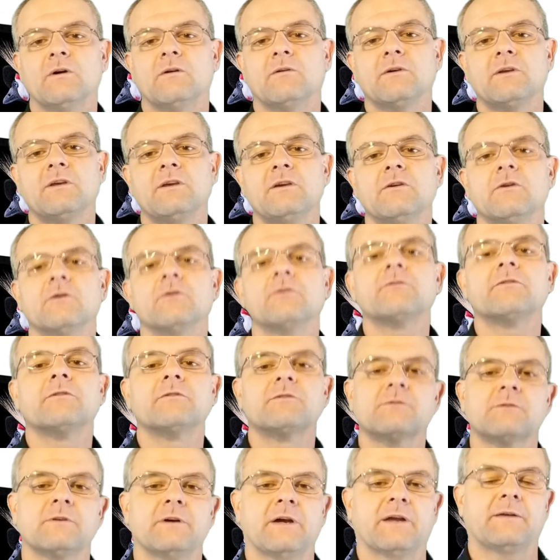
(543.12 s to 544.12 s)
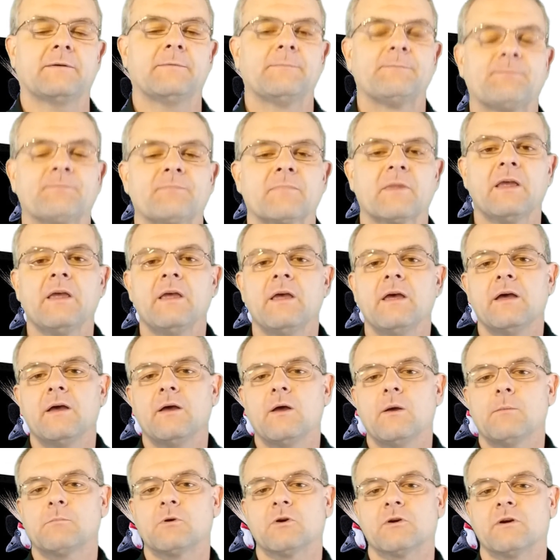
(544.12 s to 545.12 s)
well, here's the trick.
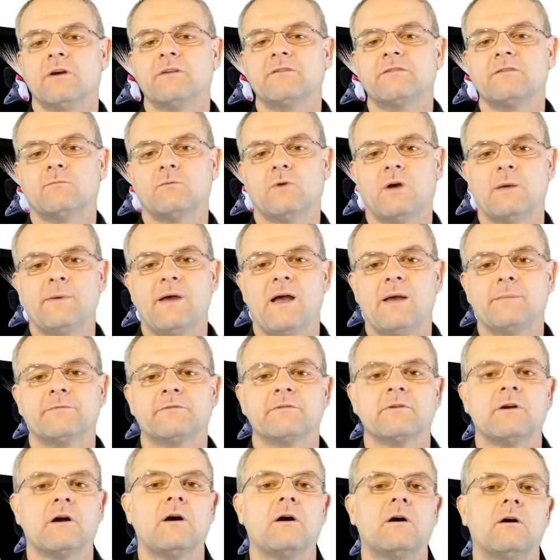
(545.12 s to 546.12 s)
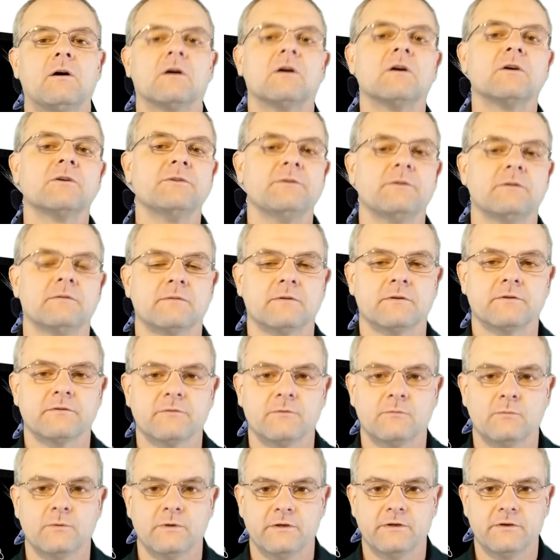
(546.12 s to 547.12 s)
Progressive web apps are
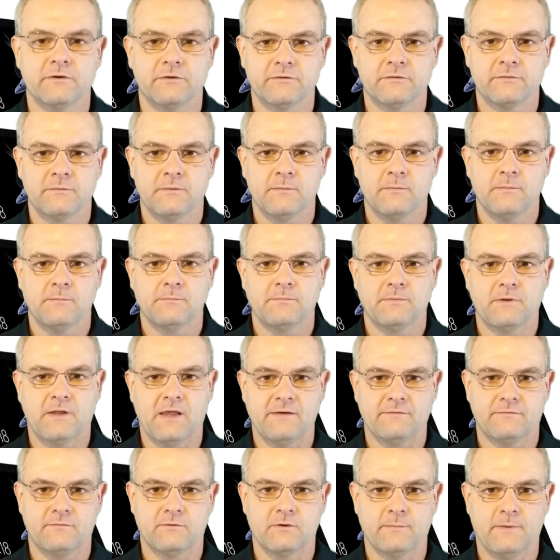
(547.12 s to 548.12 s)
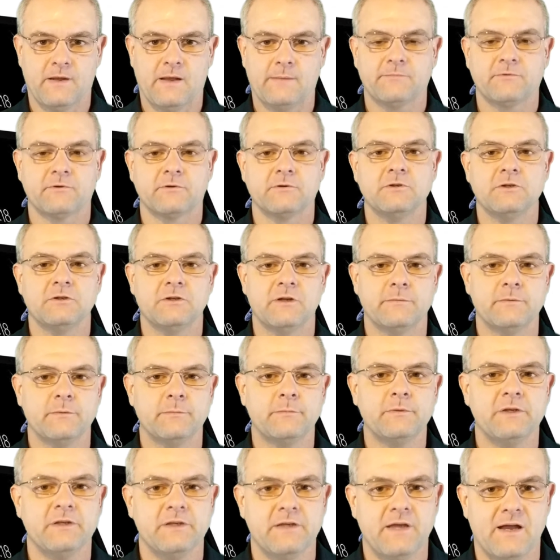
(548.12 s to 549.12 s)
Universal Windows Platform apps or
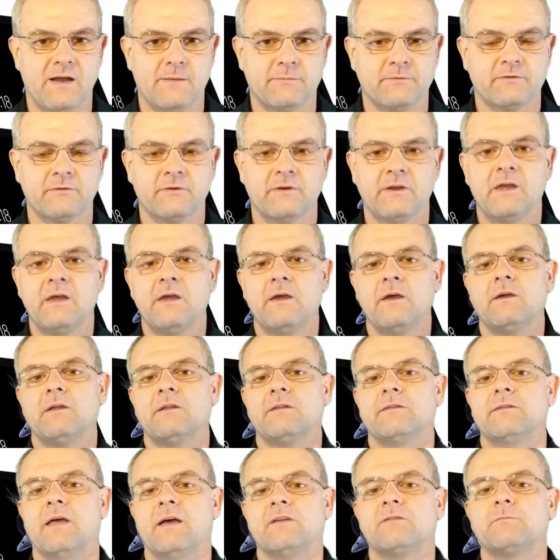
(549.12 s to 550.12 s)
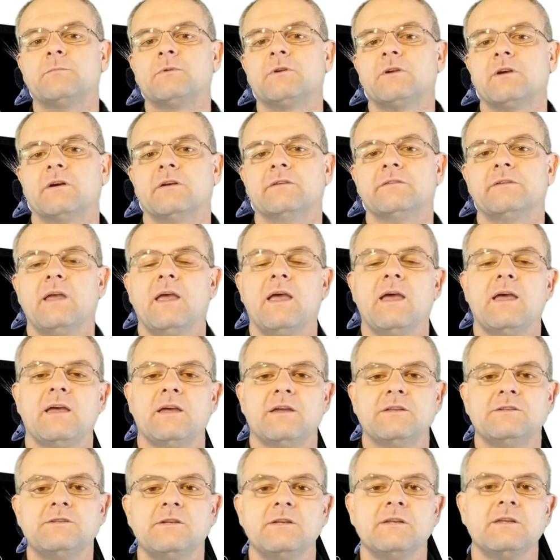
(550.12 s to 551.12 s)
UWP apps. And that's because
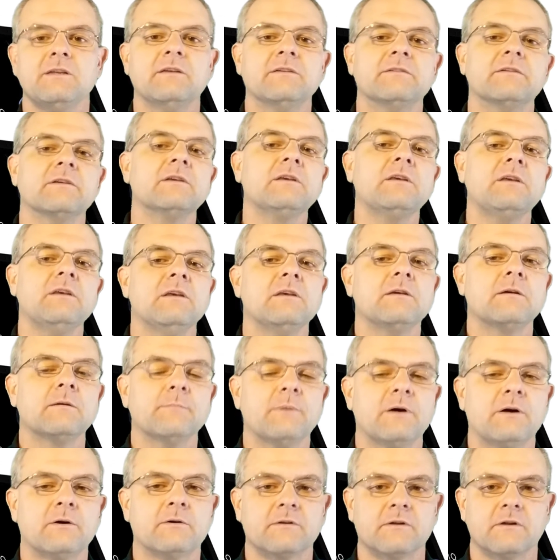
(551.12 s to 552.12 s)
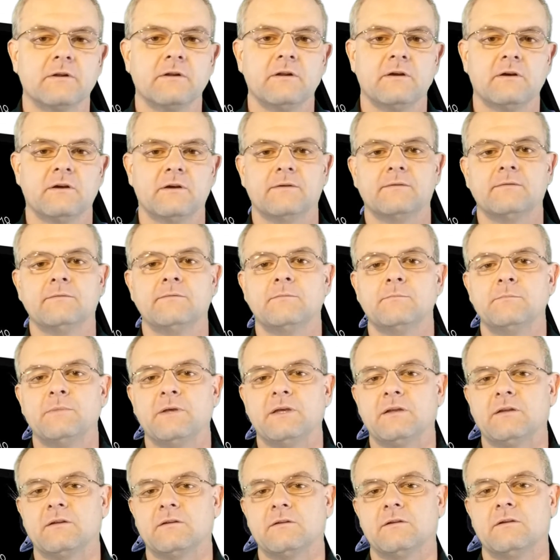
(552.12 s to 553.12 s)
Edge is a key component of
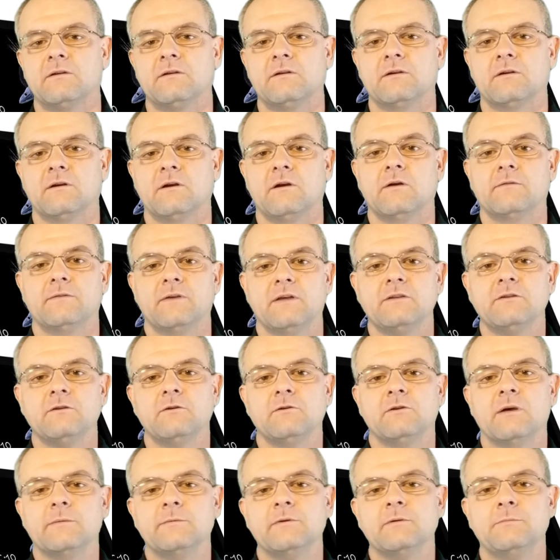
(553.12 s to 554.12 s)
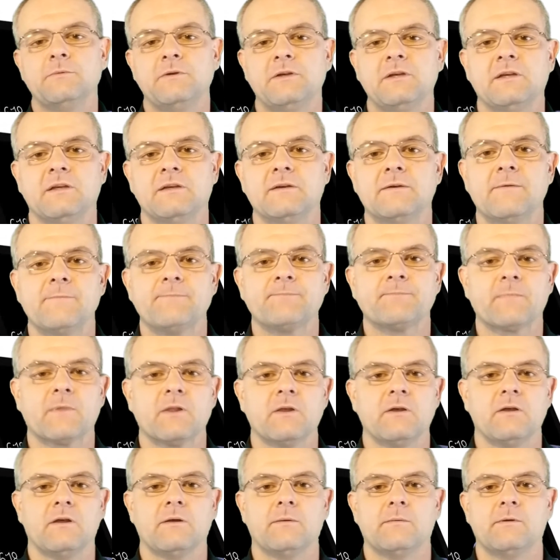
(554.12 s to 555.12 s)
being of a UWP.
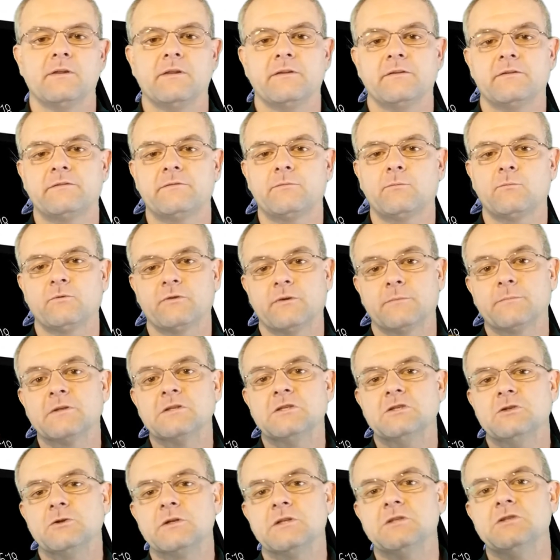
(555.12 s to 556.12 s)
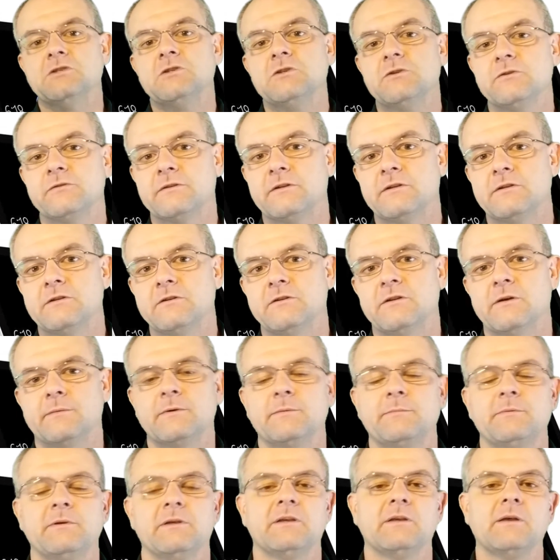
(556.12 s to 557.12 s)
It's something you can use in a
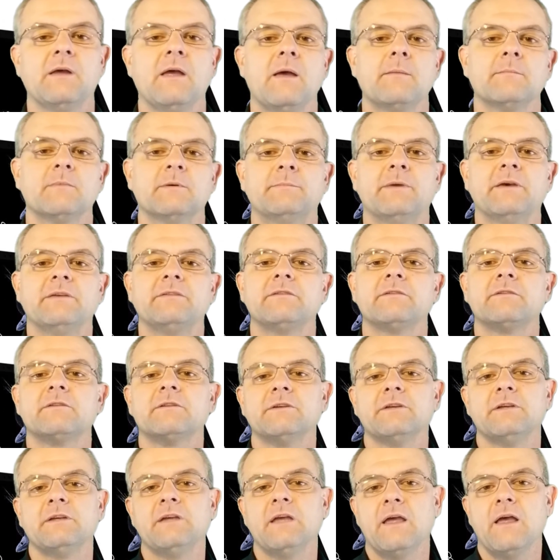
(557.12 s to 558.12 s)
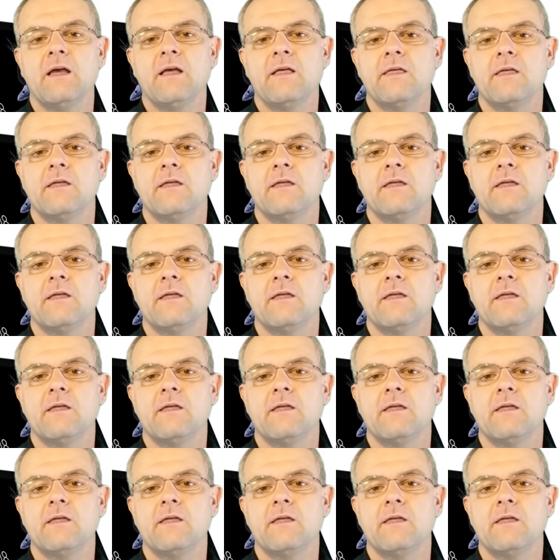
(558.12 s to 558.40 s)
UWP, but basically,